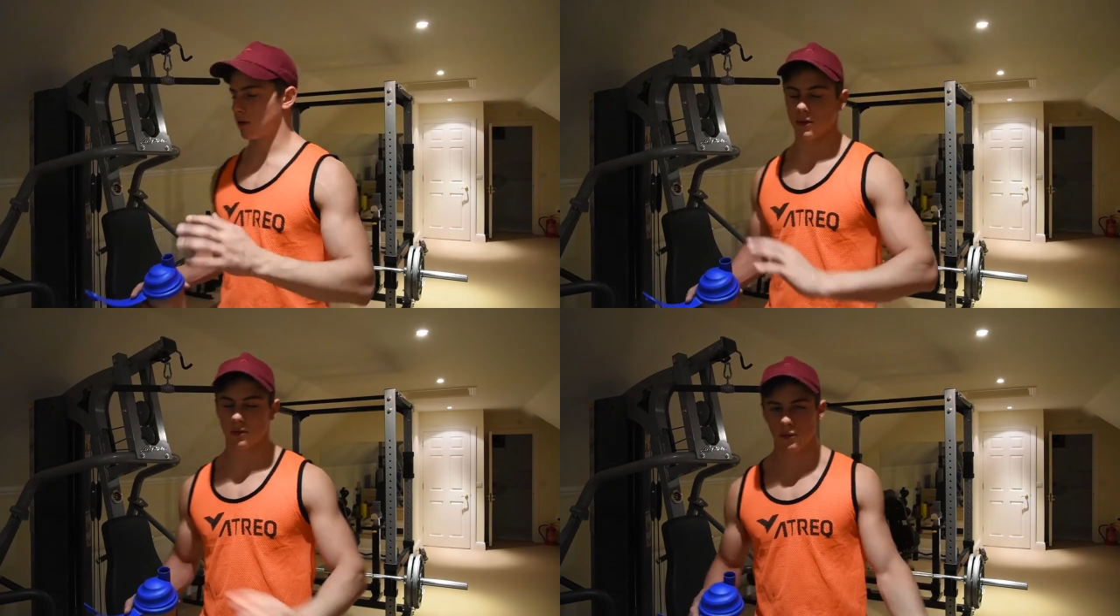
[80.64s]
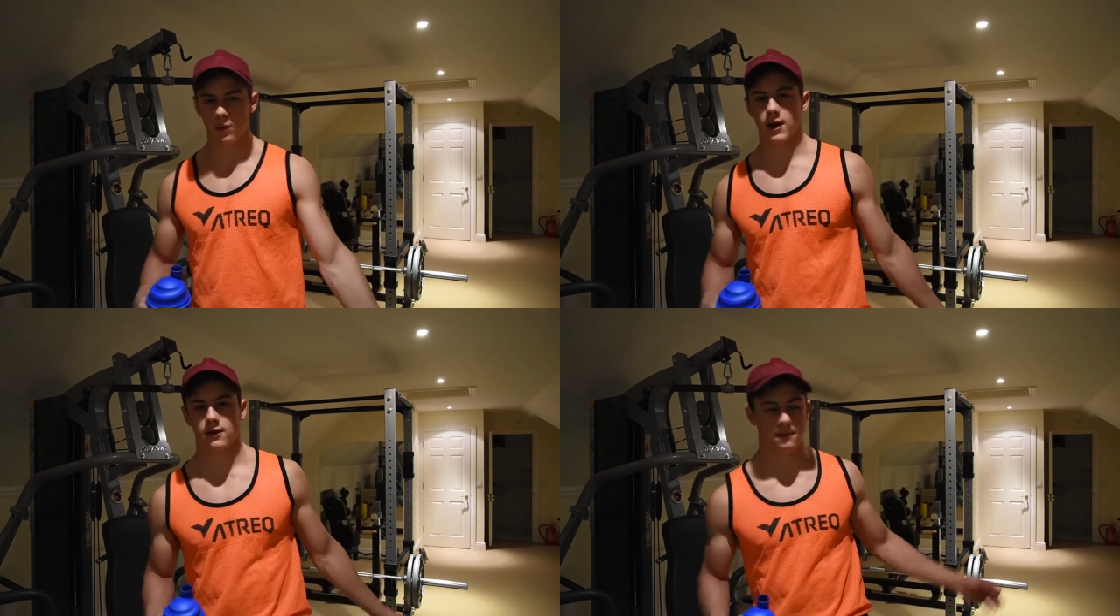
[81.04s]
It's all
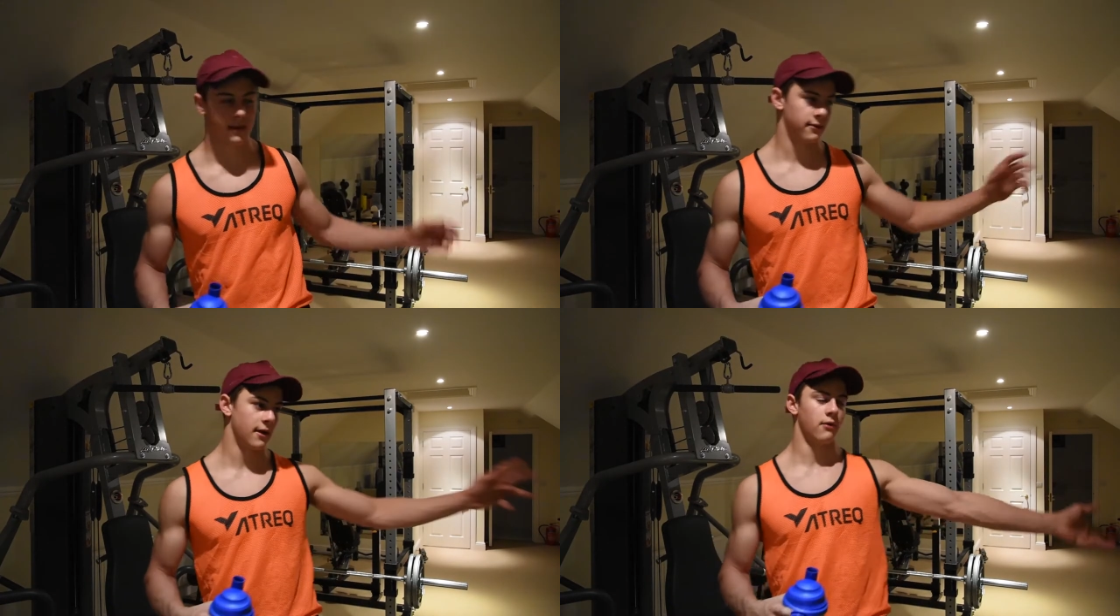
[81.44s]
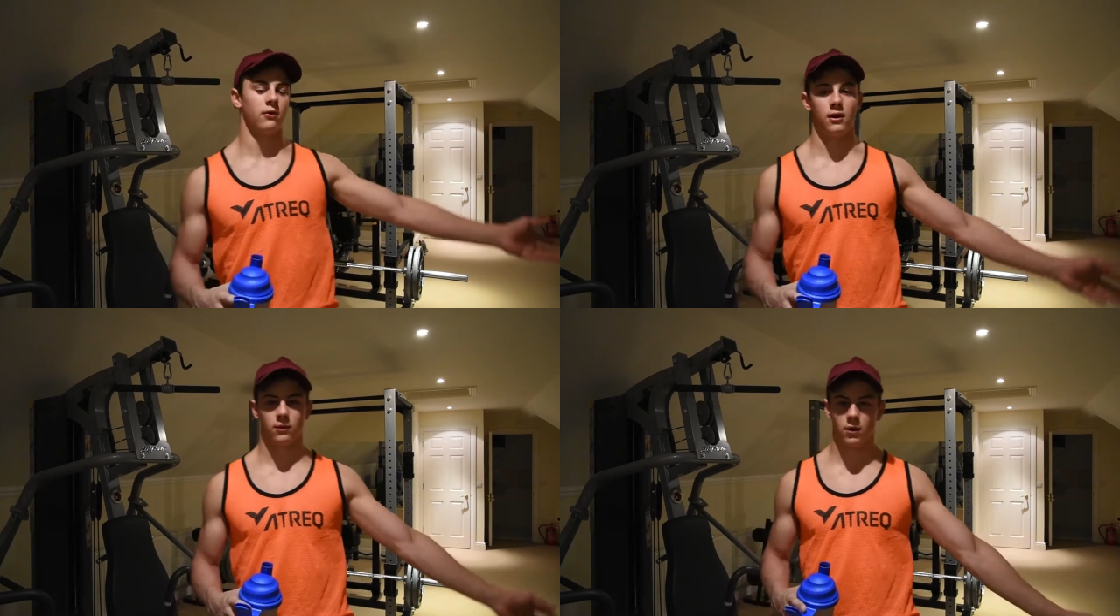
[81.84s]
weird, so basically they're
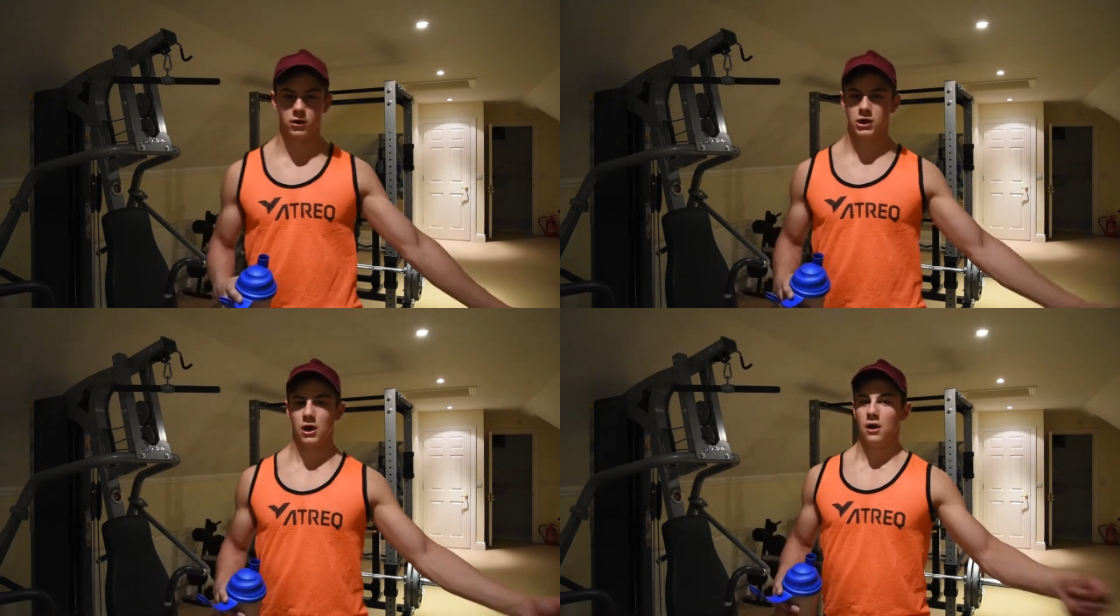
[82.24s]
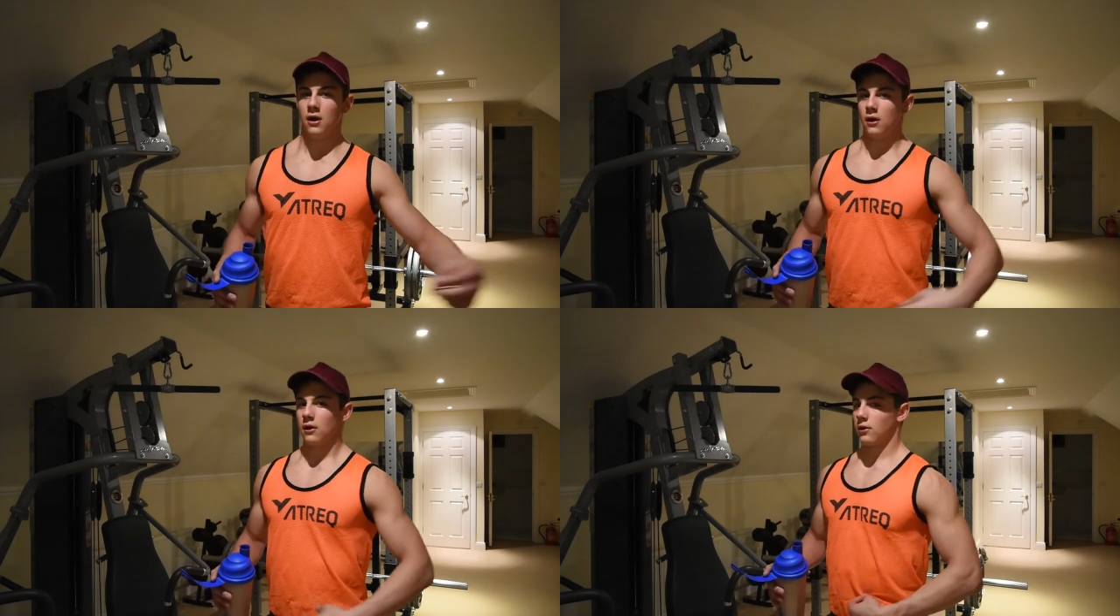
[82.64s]
all in the wash.
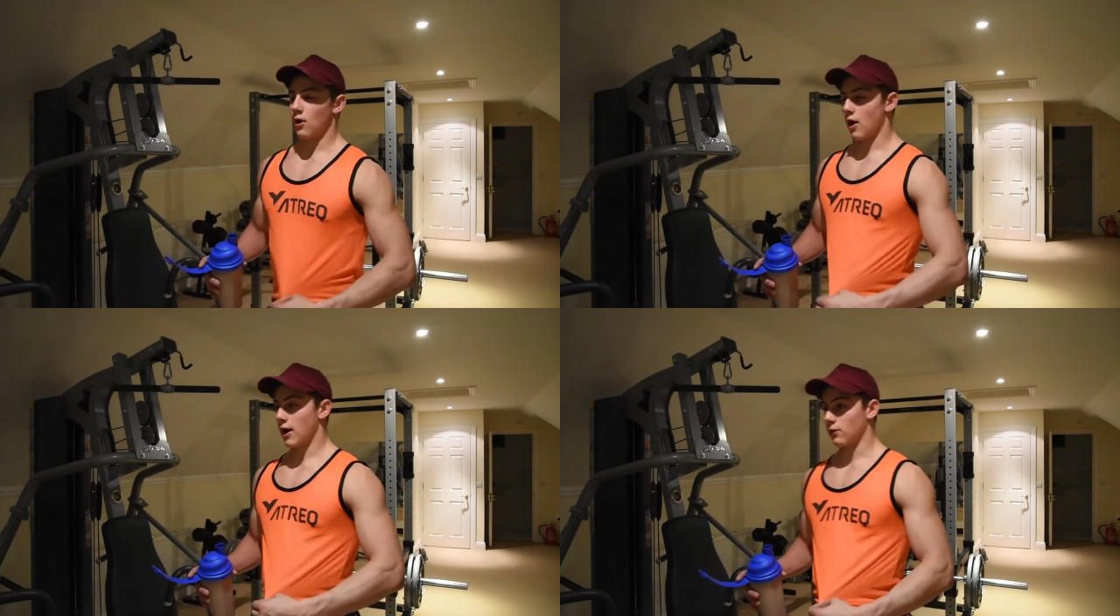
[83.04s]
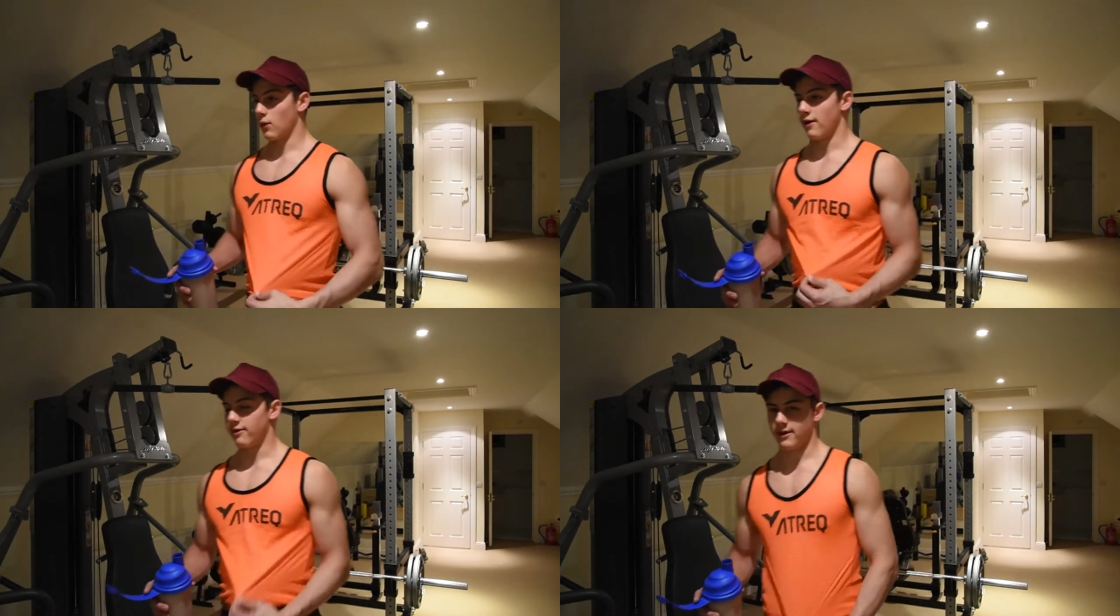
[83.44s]
So I had to
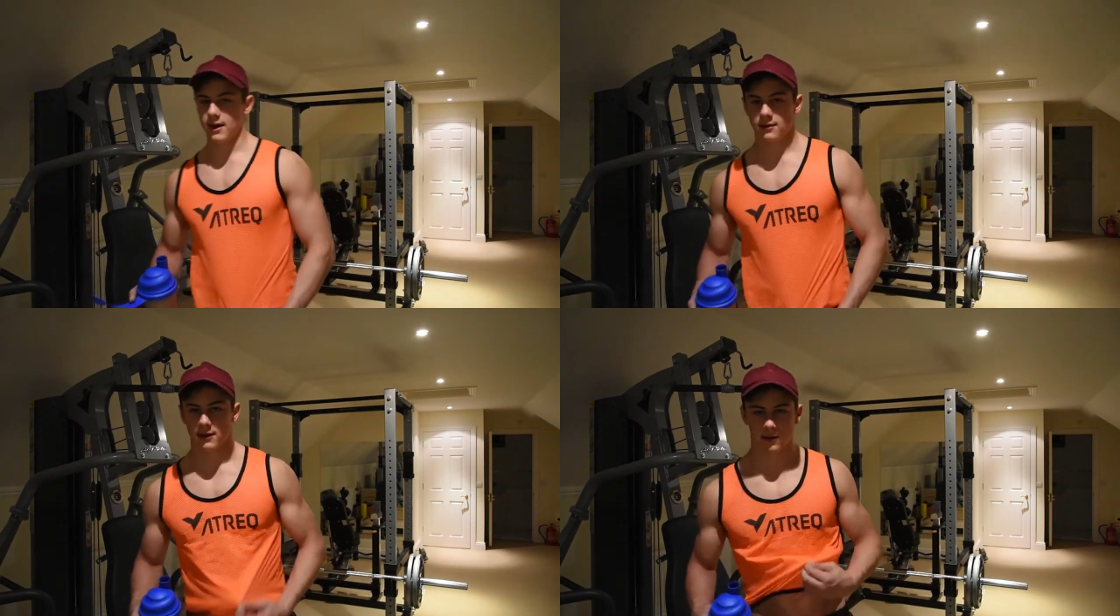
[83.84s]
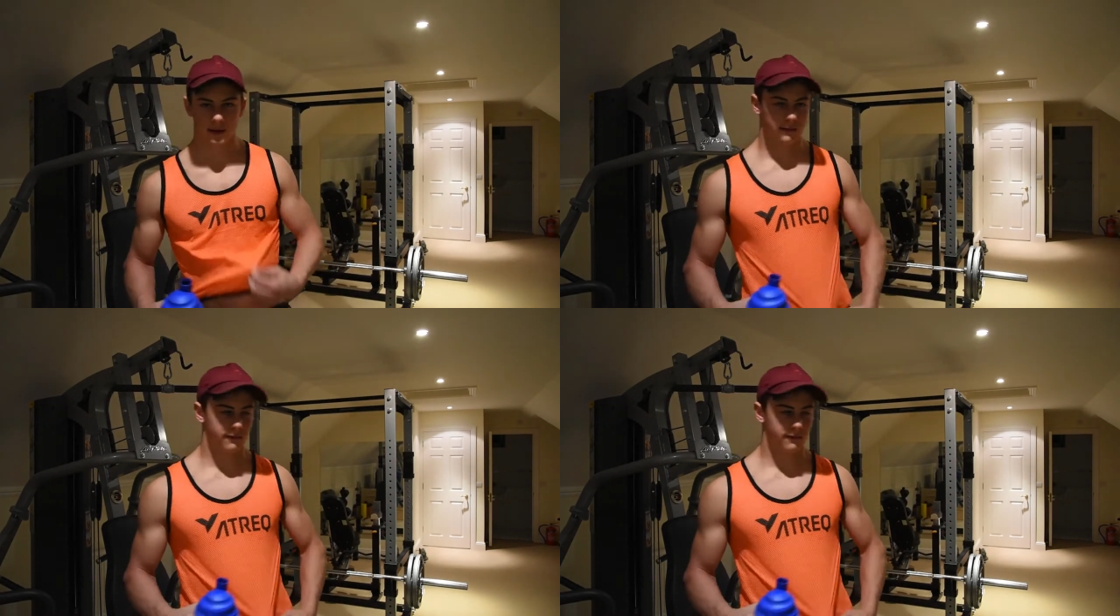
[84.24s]
wear this, had to like